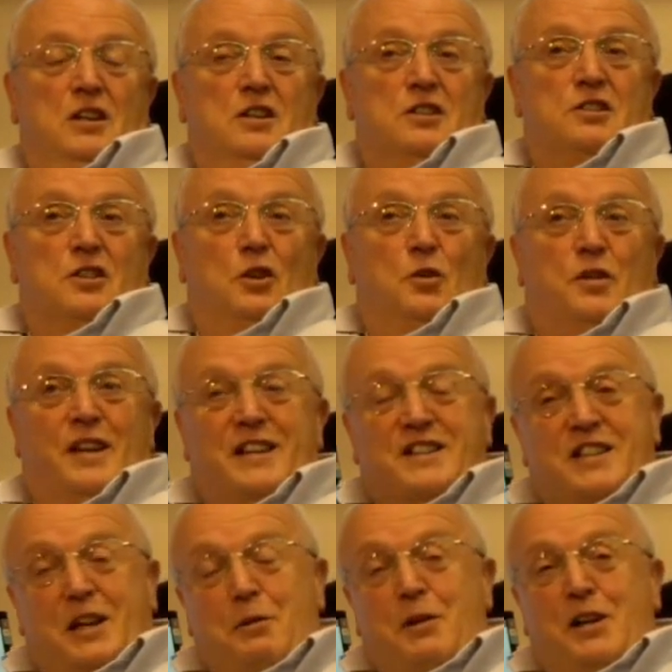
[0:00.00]
So that's
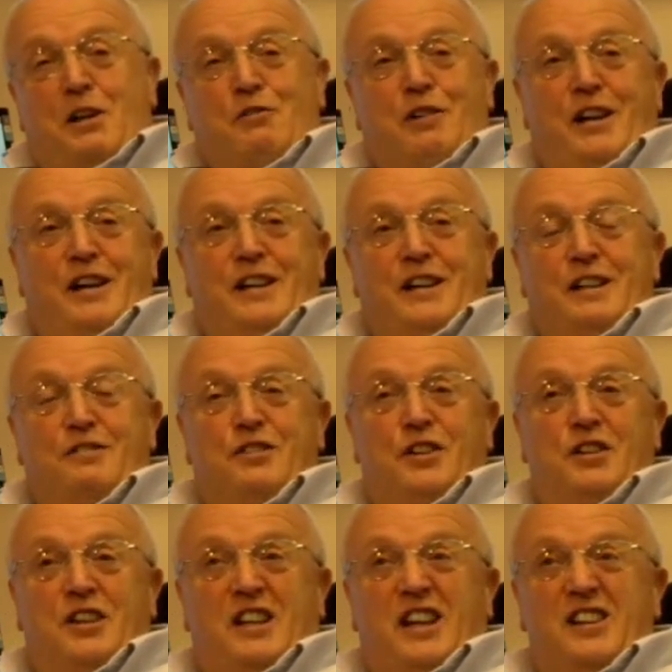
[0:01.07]
how I arrived
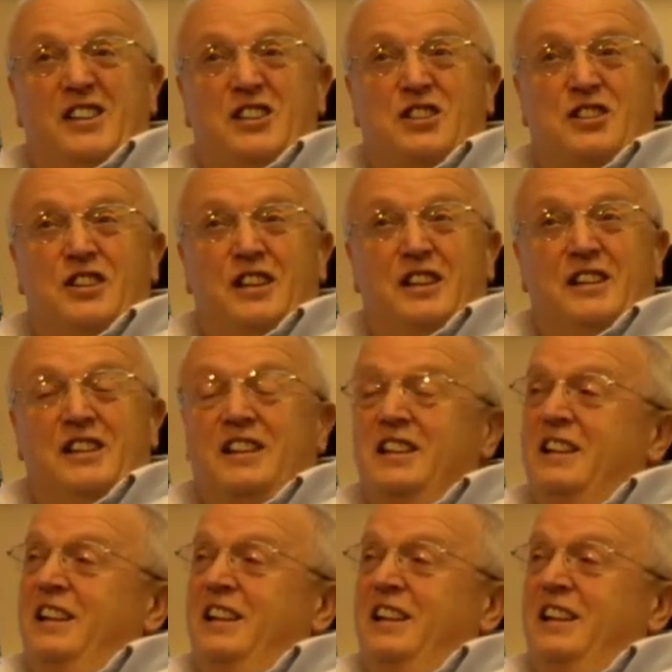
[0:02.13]
at the garage trade.